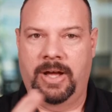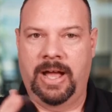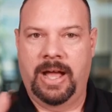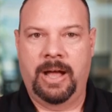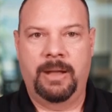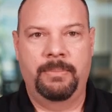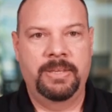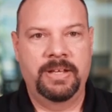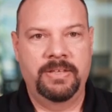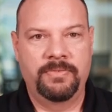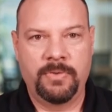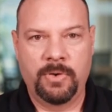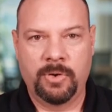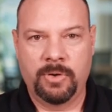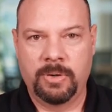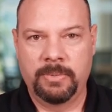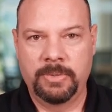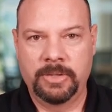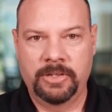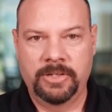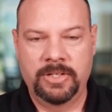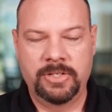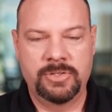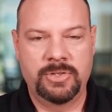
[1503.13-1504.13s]
how many
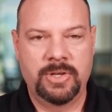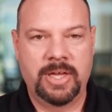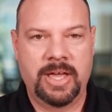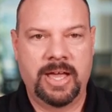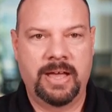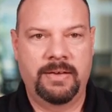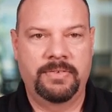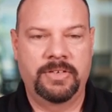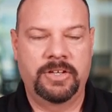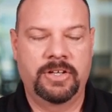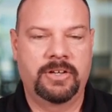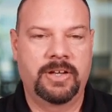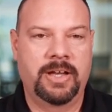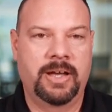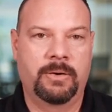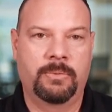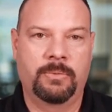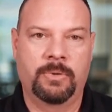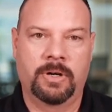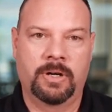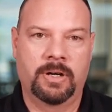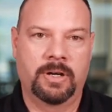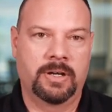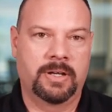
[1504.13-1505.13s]
vulnerabilities you have in your
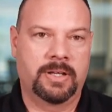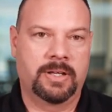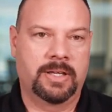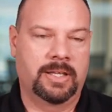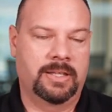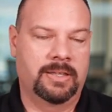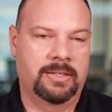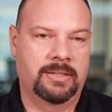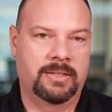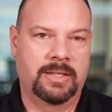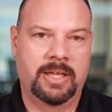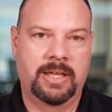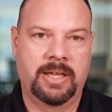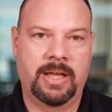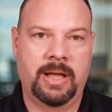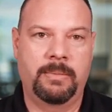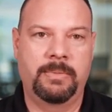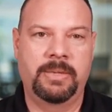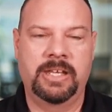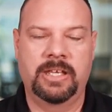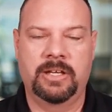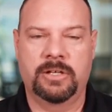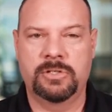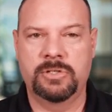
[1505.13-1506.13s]
network and how
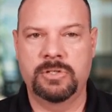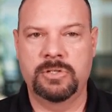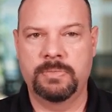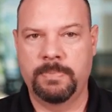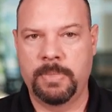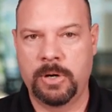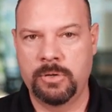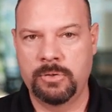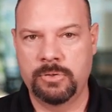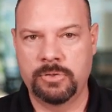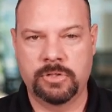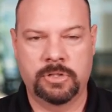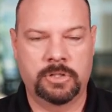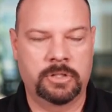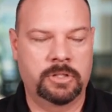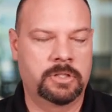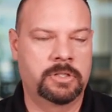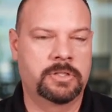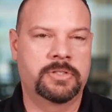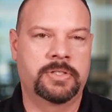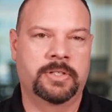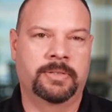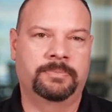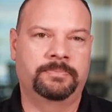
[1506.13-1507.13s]
many
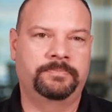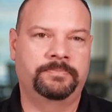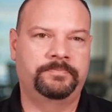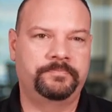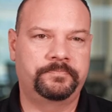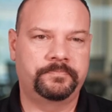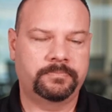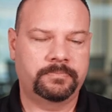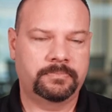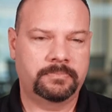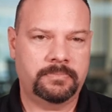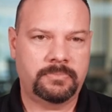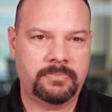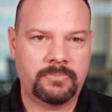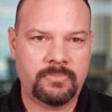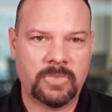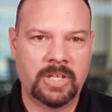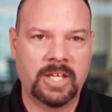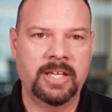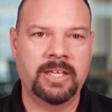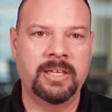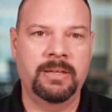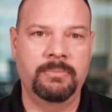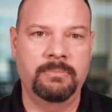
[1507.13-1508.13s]
exposures, and
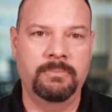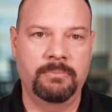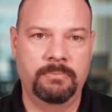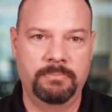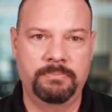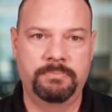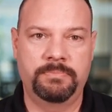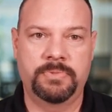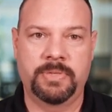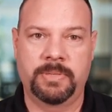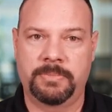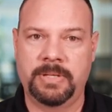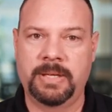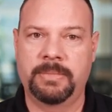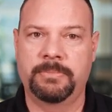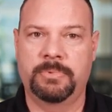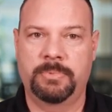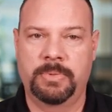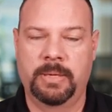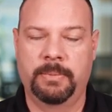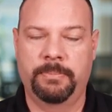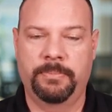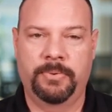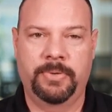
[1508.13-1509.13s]
it can sometimes
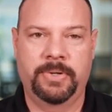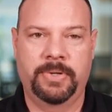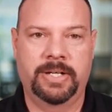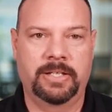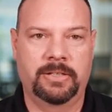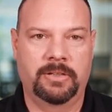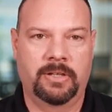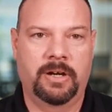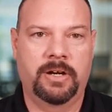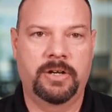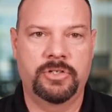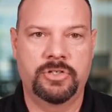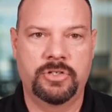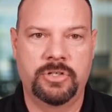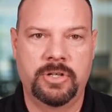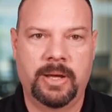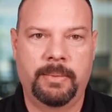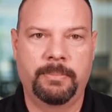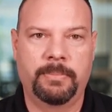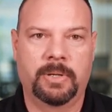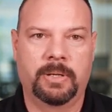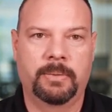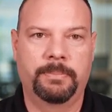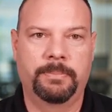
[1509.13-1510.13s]
be a pretty large
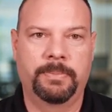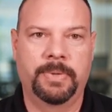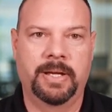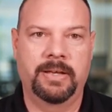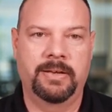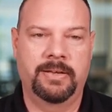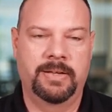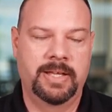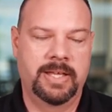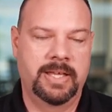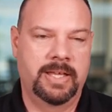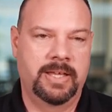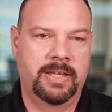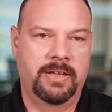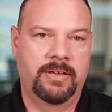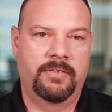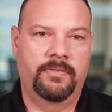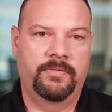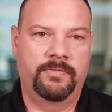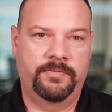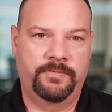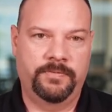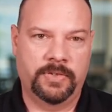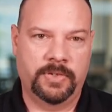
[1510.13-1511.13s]
number. But
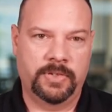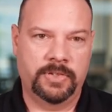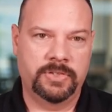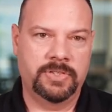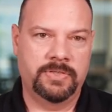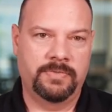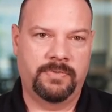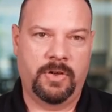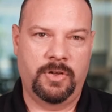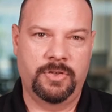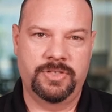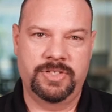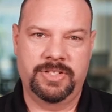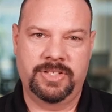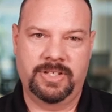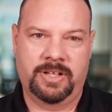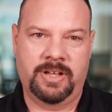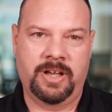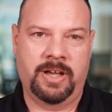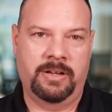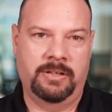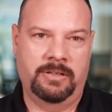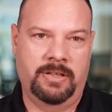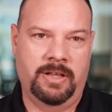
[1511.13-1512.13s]
first of all, just to
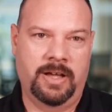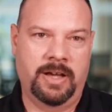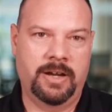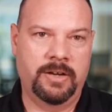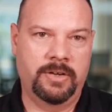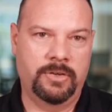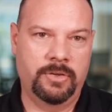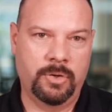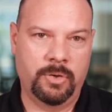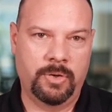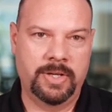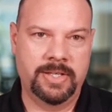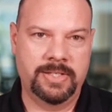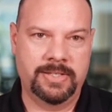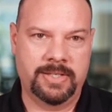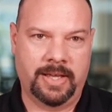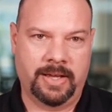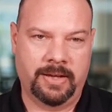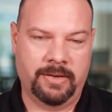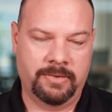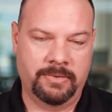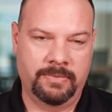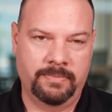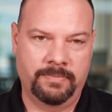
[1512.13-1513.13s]
cut a lot of noise
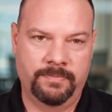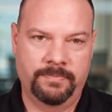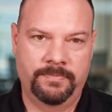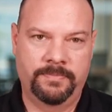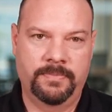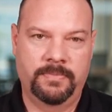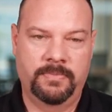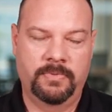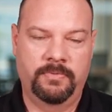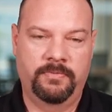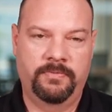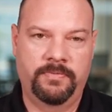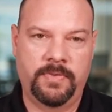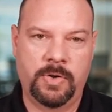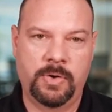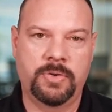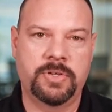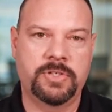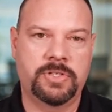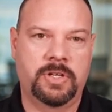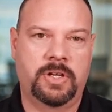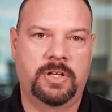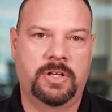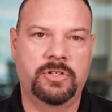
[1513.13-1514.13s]
out,
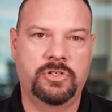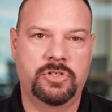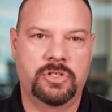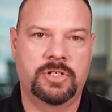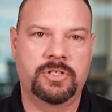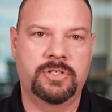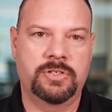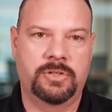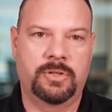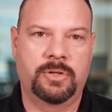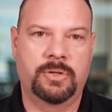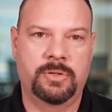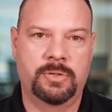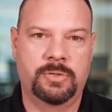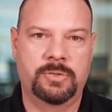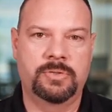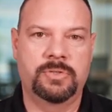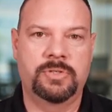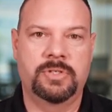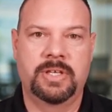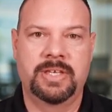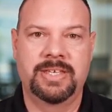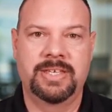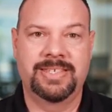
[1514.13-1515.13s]
focus on just
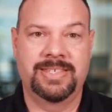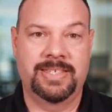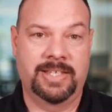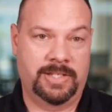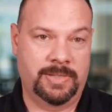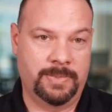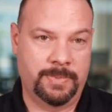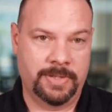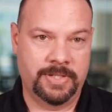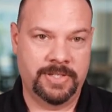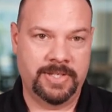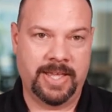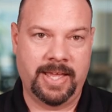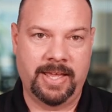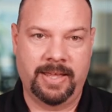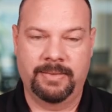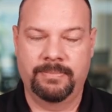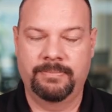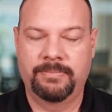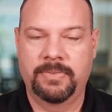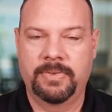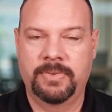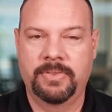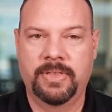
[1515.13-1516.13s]
those 6%
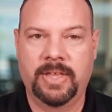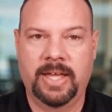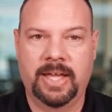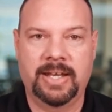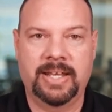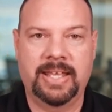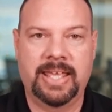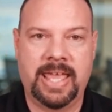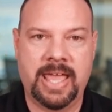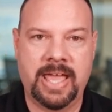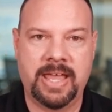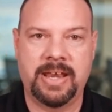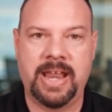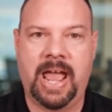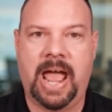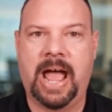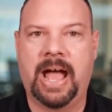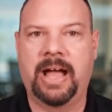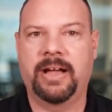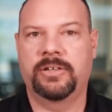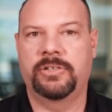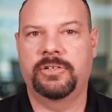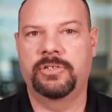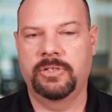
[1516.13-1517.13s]
that can
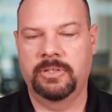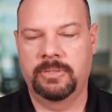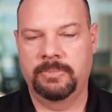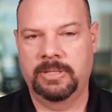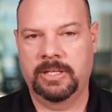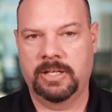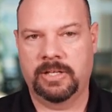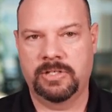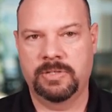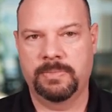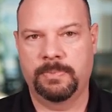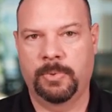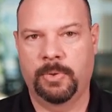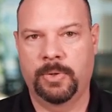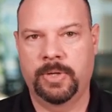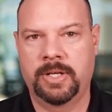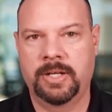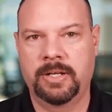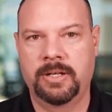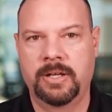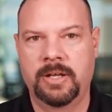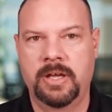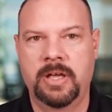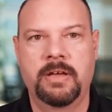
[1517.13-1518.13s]
actually be
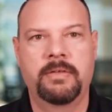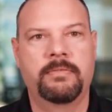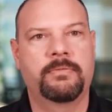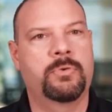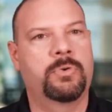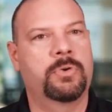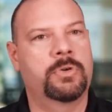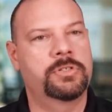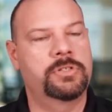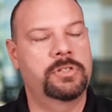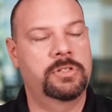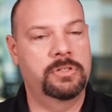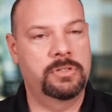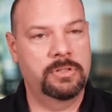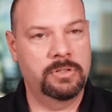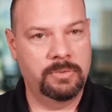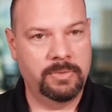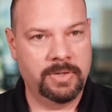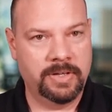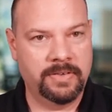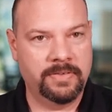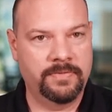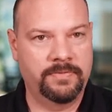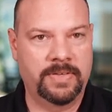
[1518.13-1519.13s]
exploited. Of course, you do
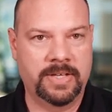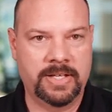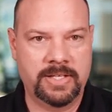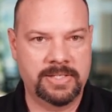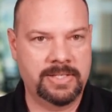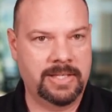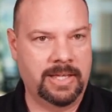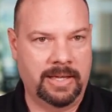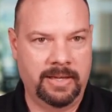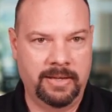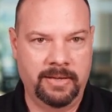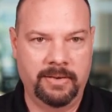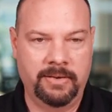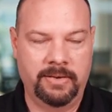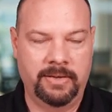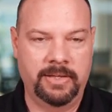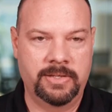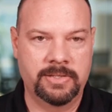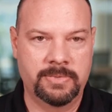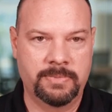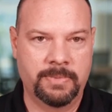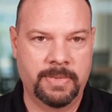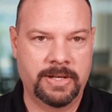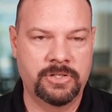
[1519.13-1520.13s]
want to fix
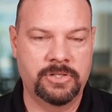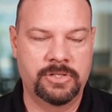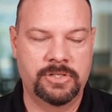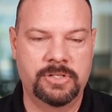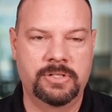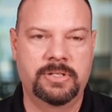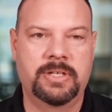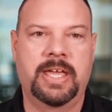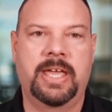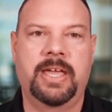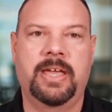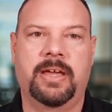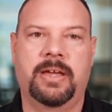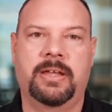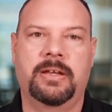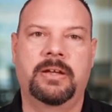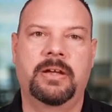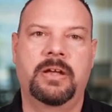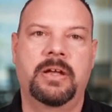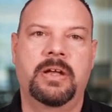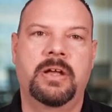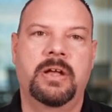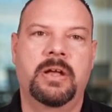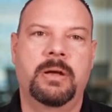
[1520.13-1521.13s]
as much as you can,
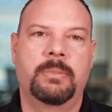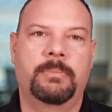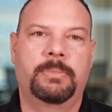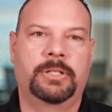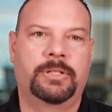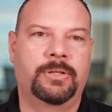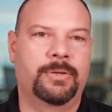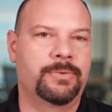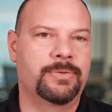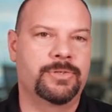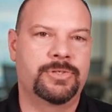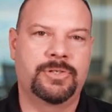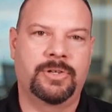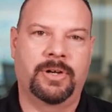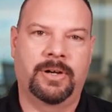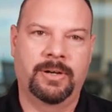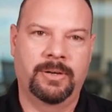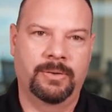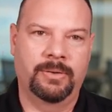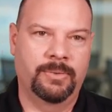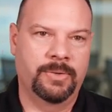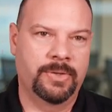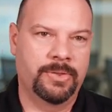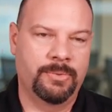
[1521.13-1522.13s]
but don't
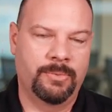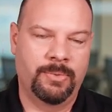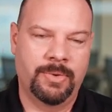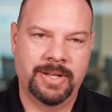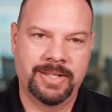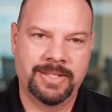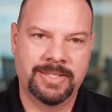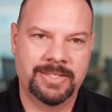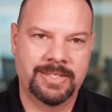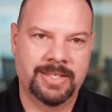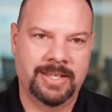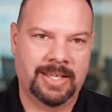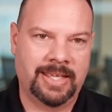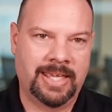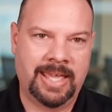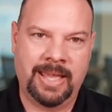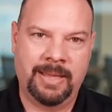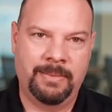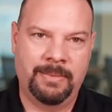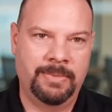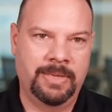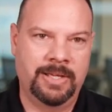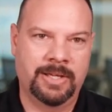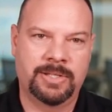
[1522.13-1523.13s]
start with ones that
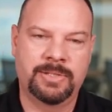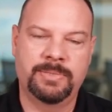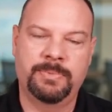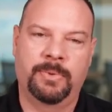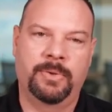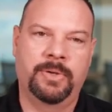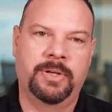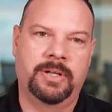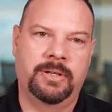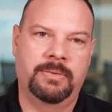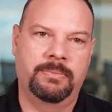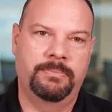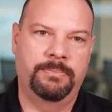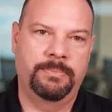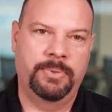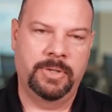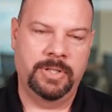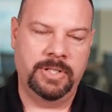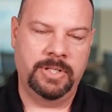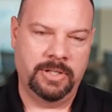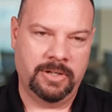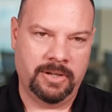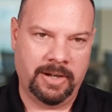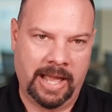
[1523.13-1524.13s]
can't be exploited.
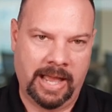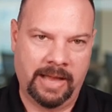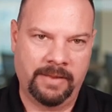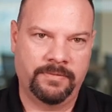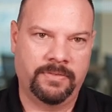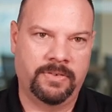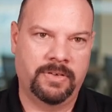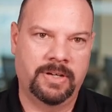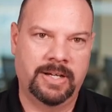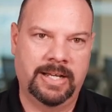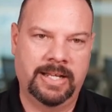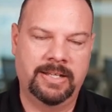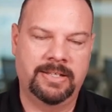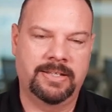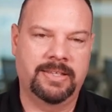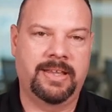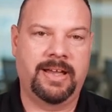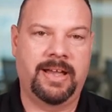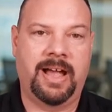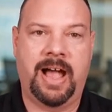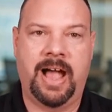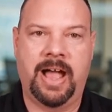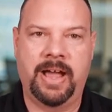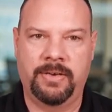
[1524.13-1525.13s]
Put your effort into the
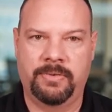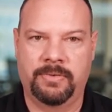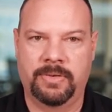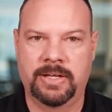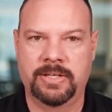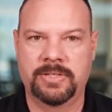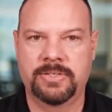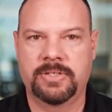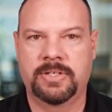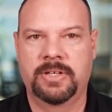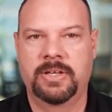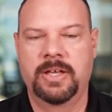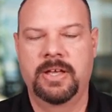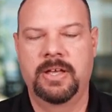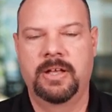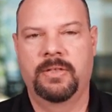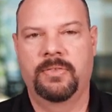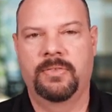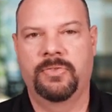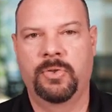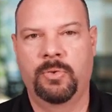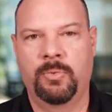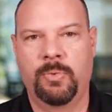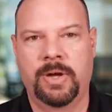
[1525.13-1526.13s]
high risk,
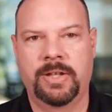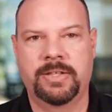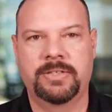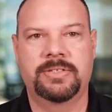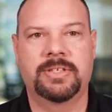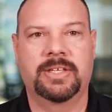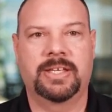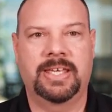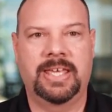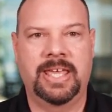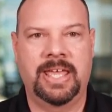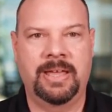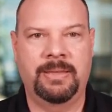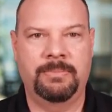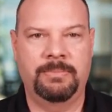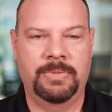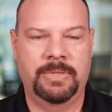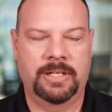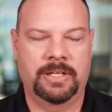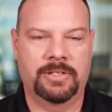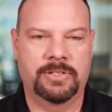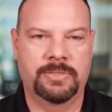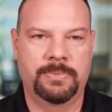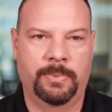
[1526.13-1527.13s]
the ones that can be
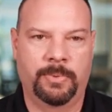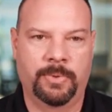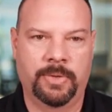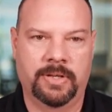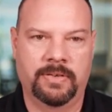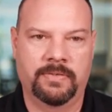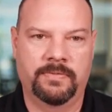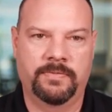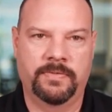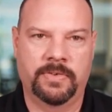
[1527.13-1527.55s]
exploited